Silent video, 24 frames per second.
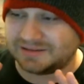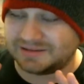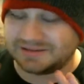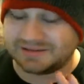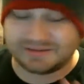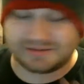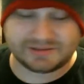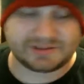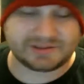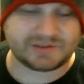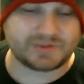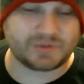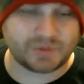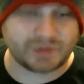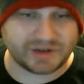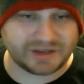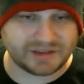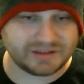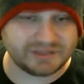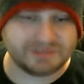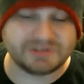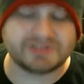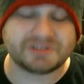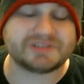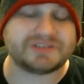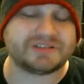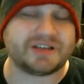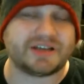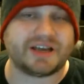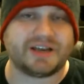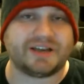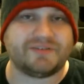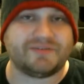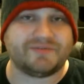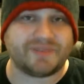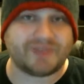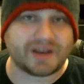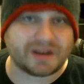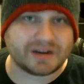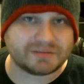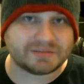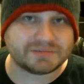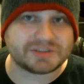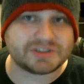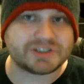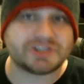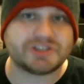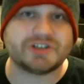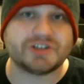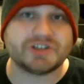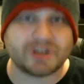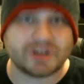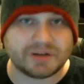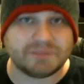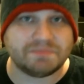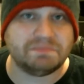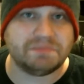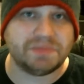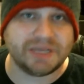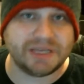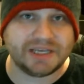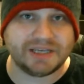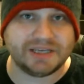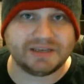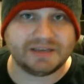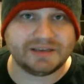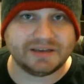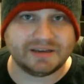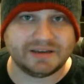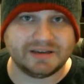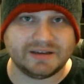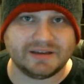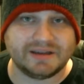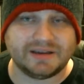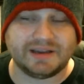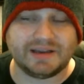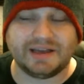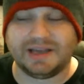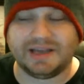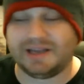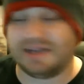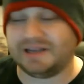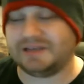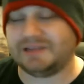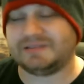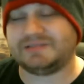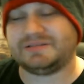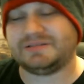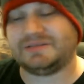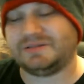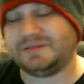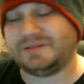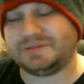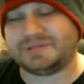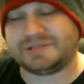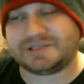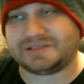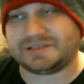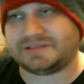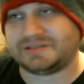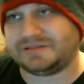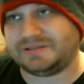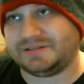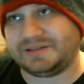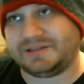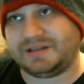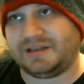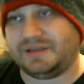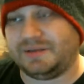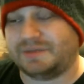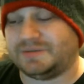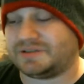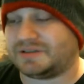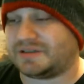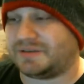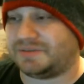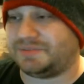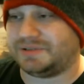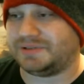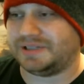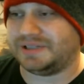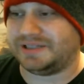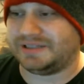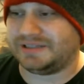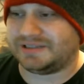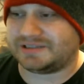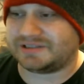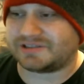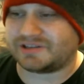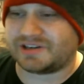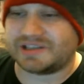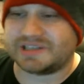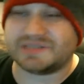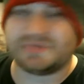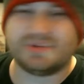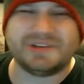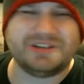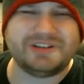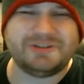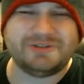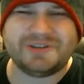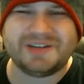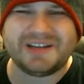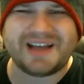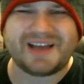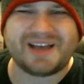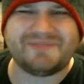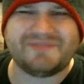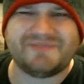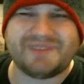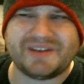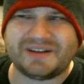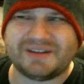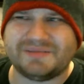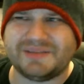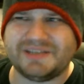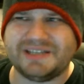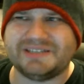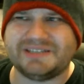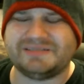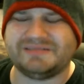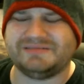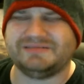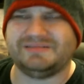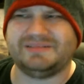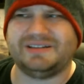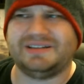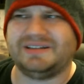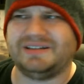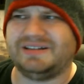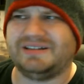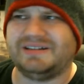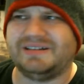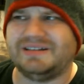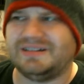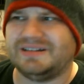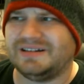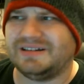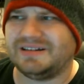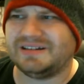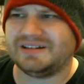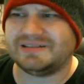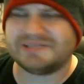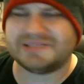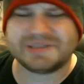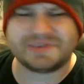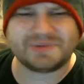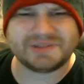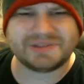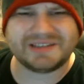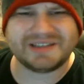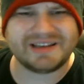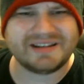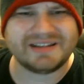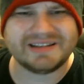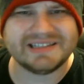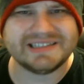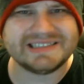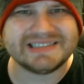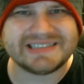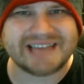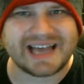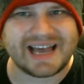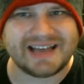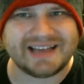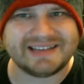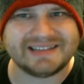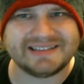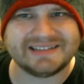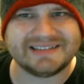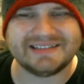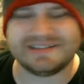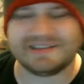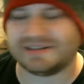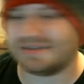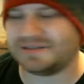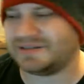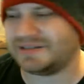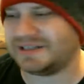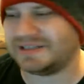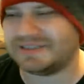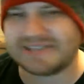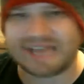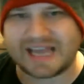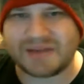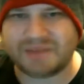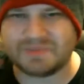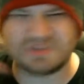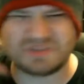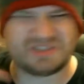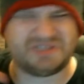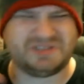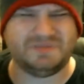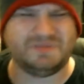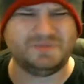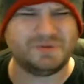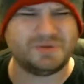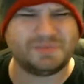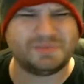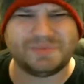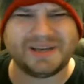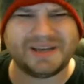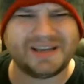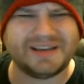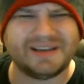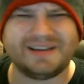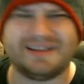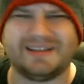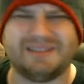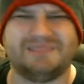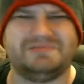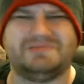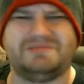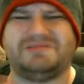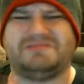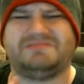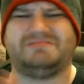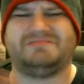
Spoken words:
to what it looks like Venom should be. And so it was a complete disgrace. And when you did have Venom, it's like, what the hell is that? His head was super big, and